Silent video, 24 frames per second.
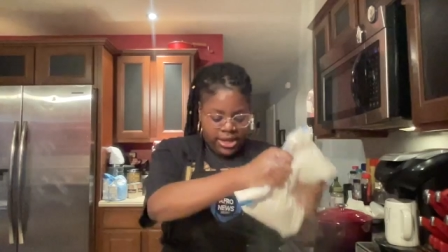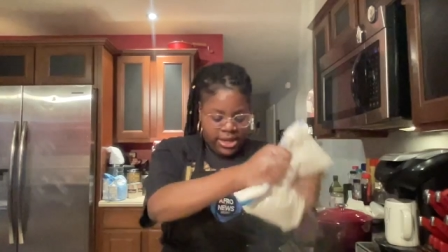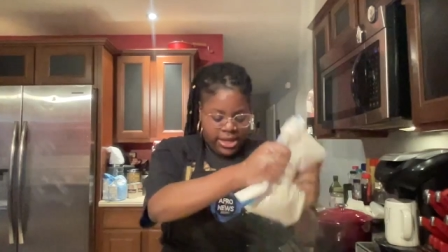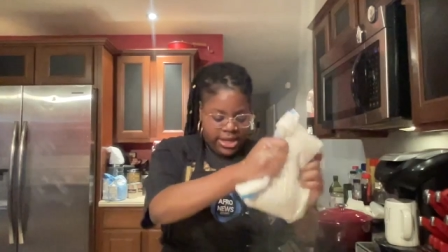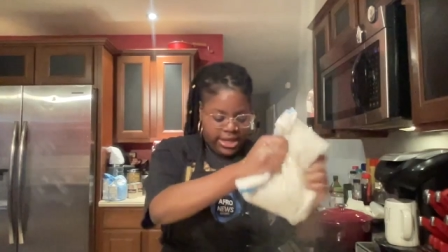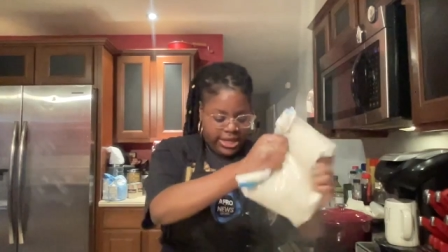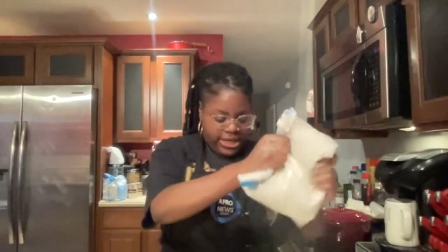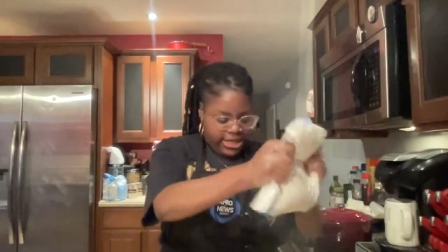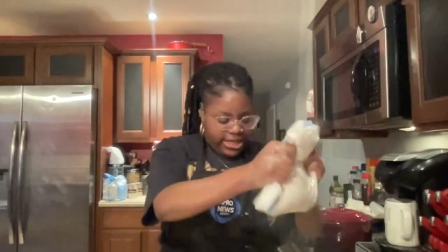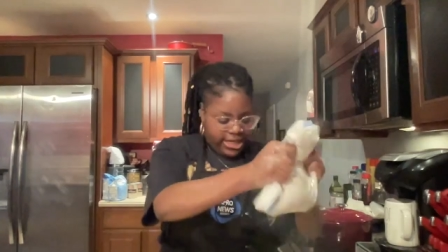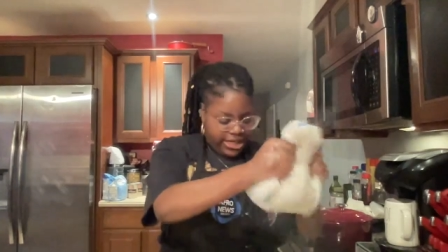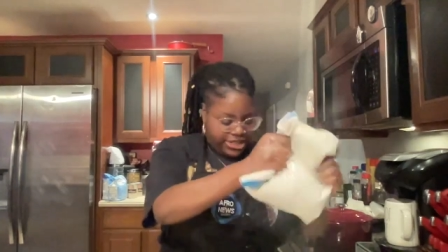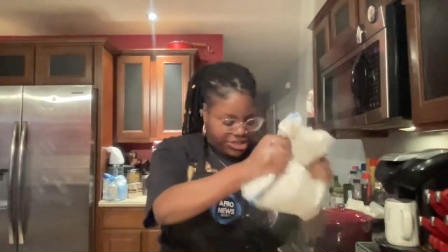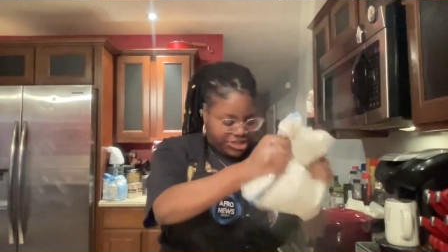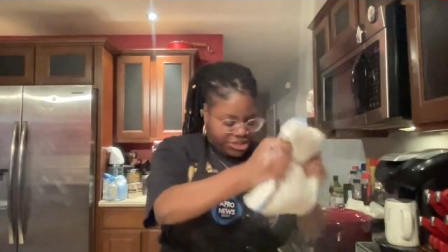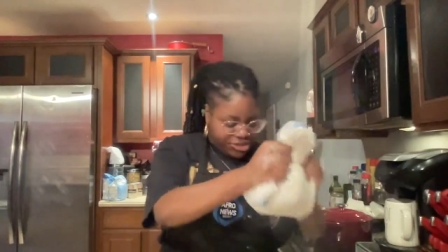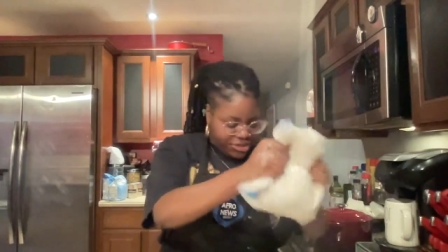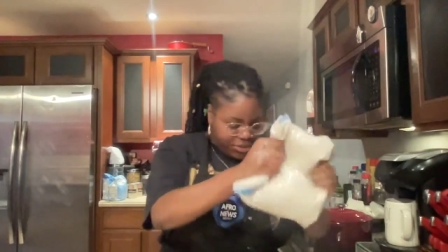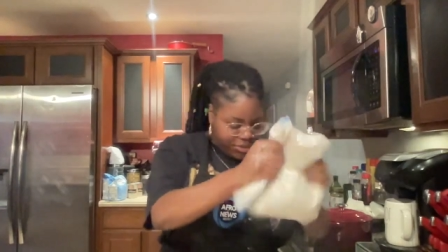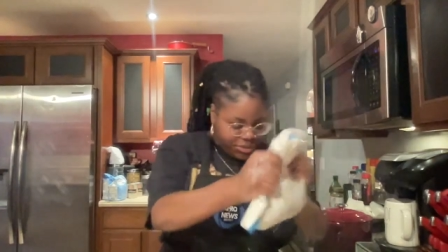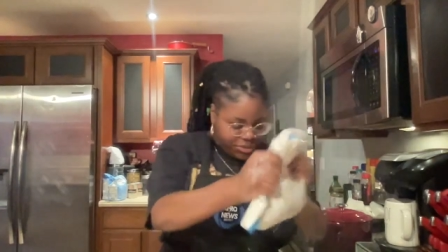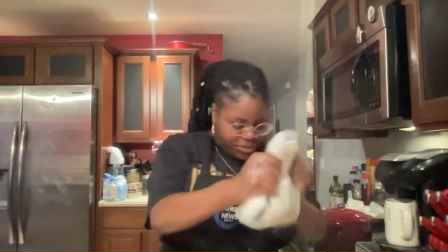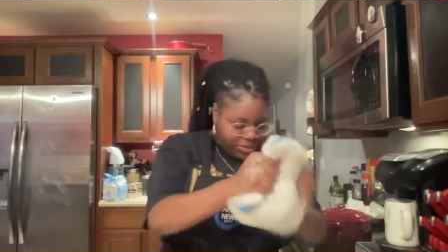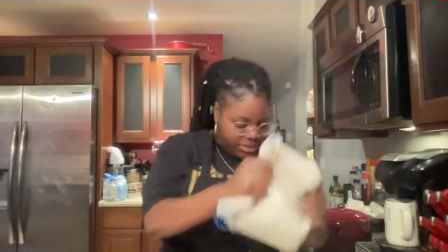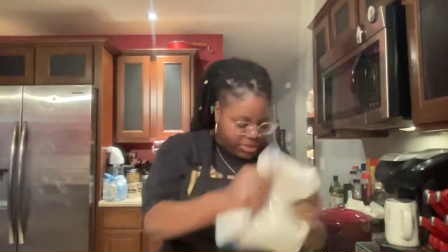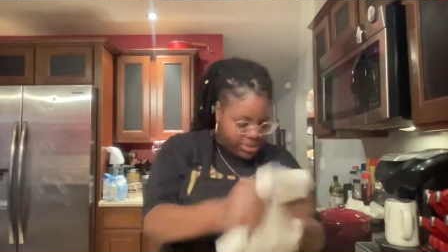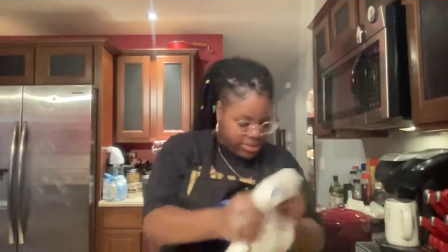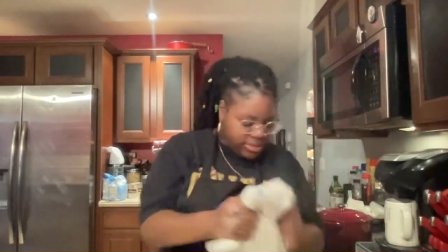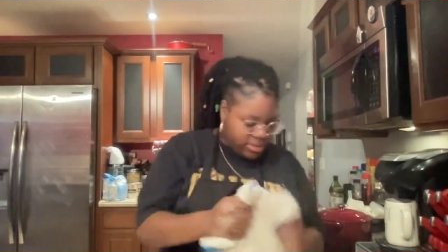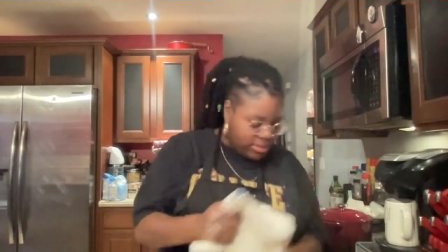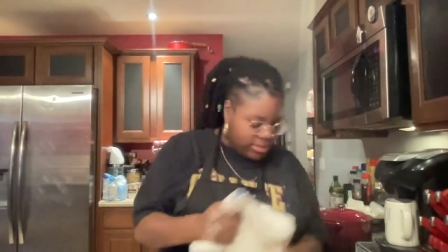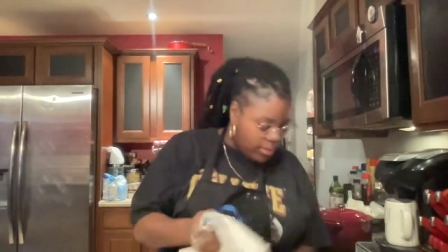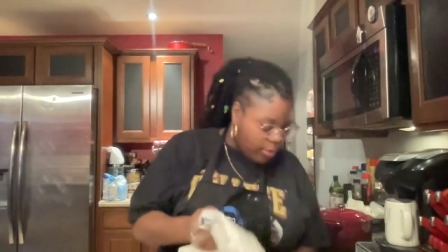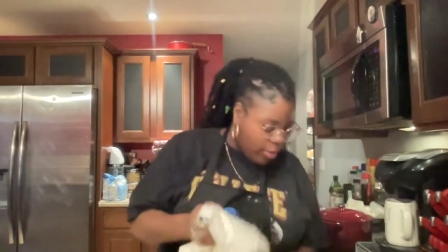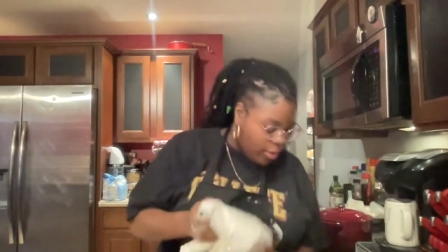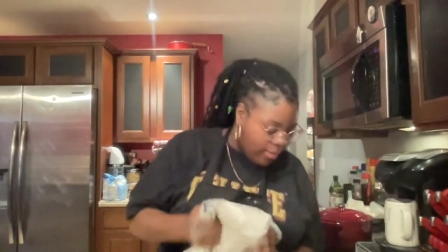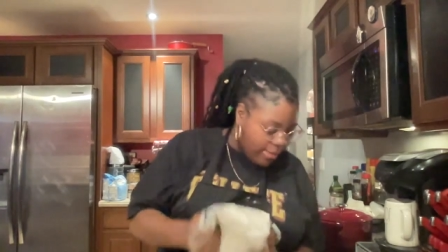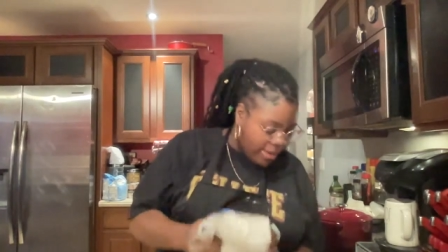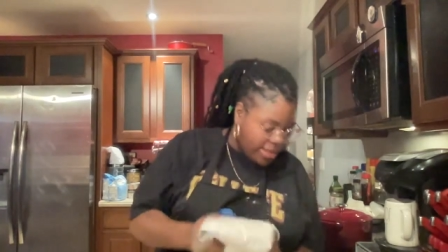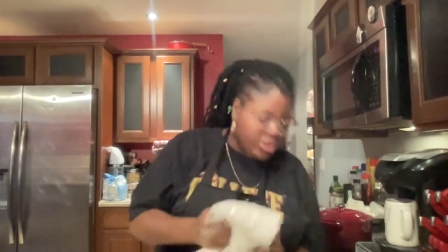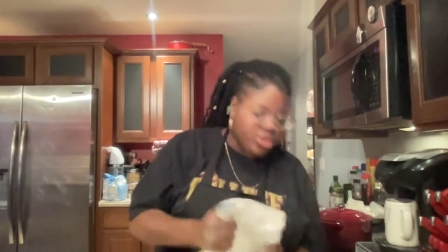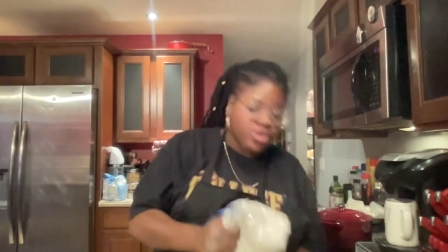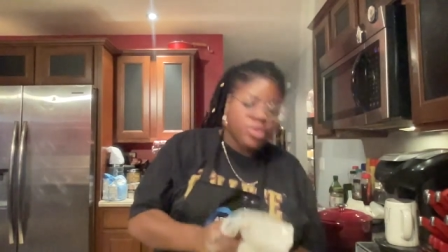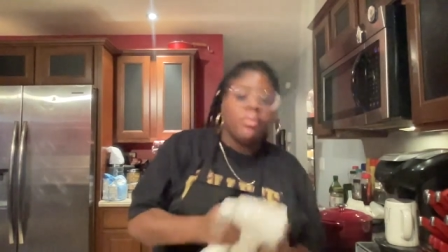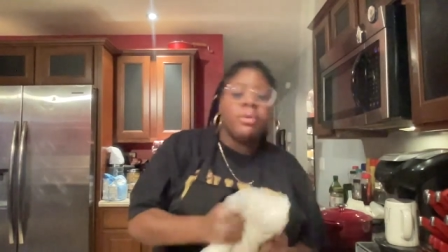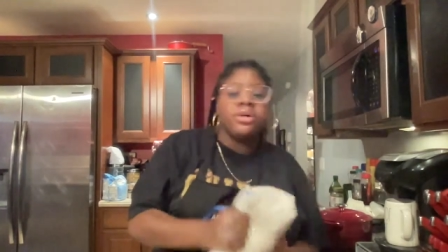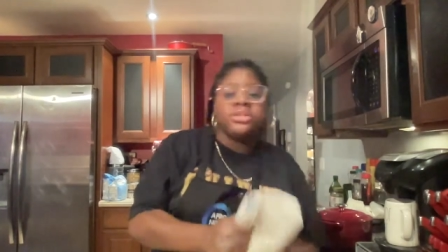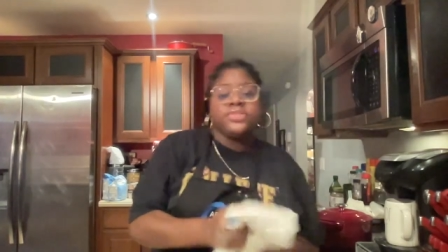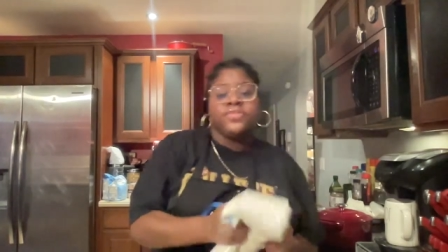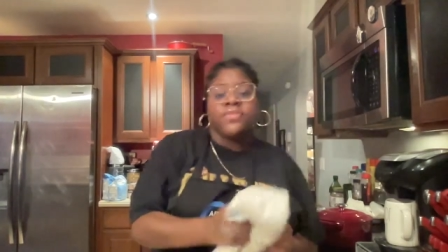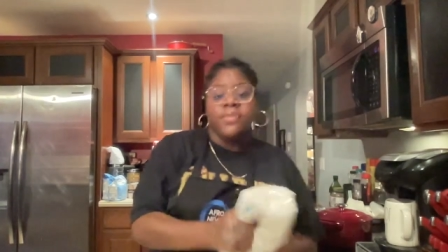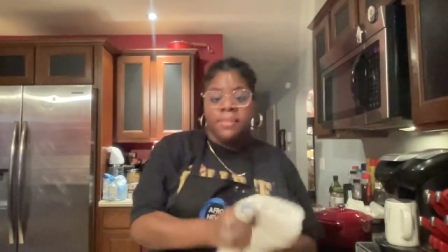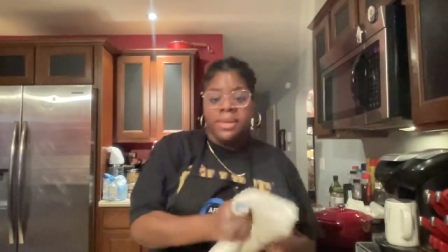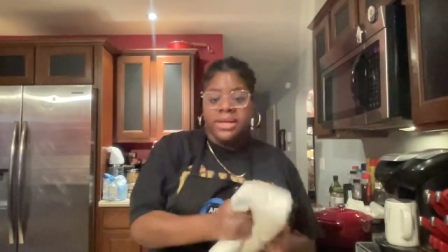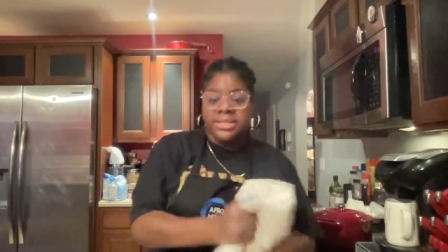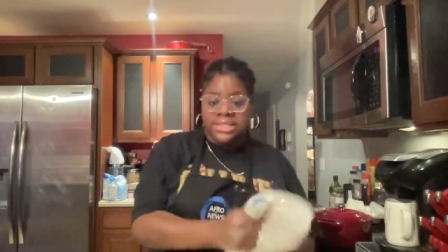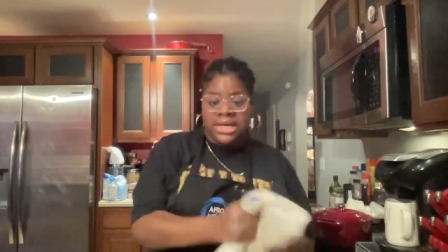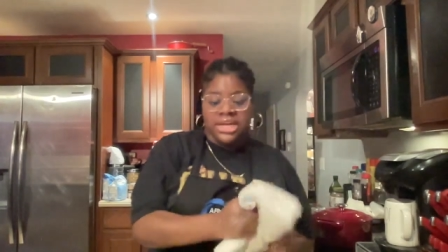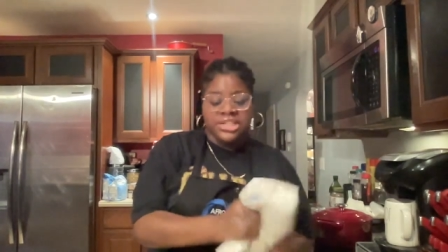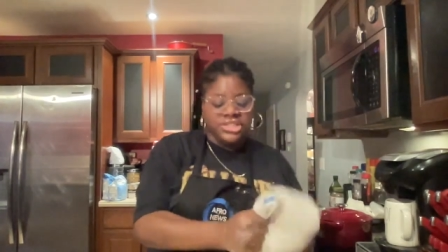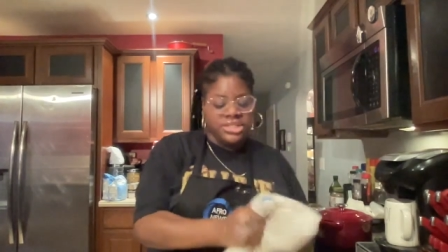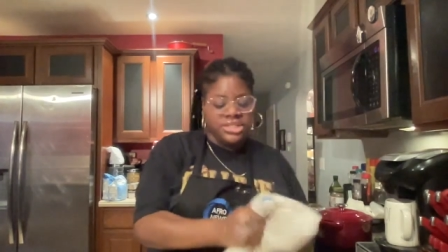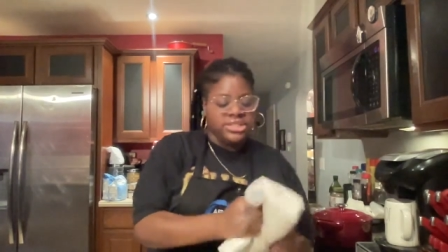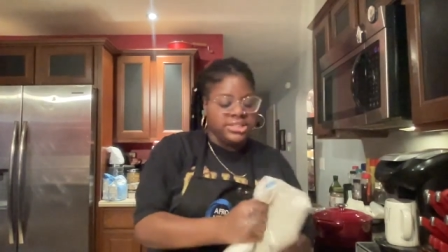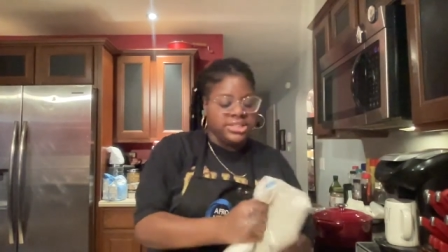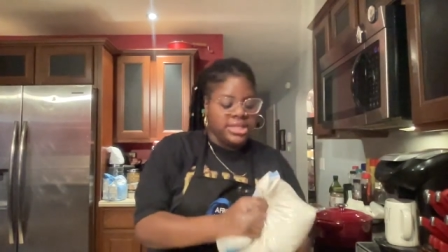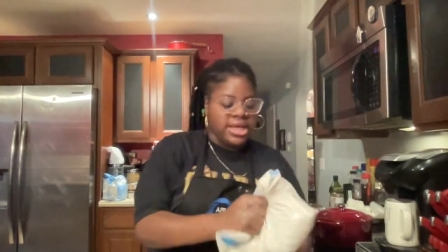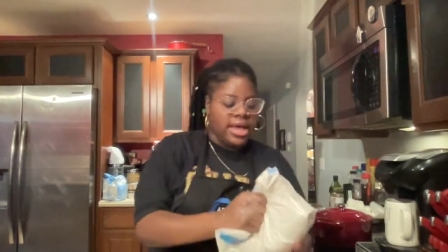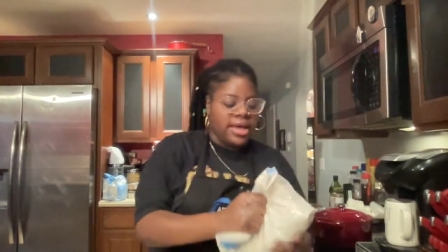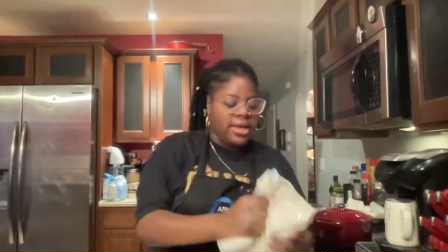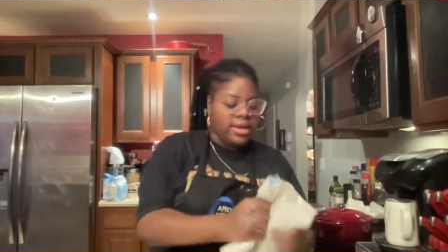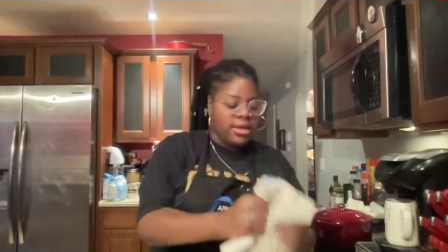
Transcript: issues or make too much of a mess, I should say.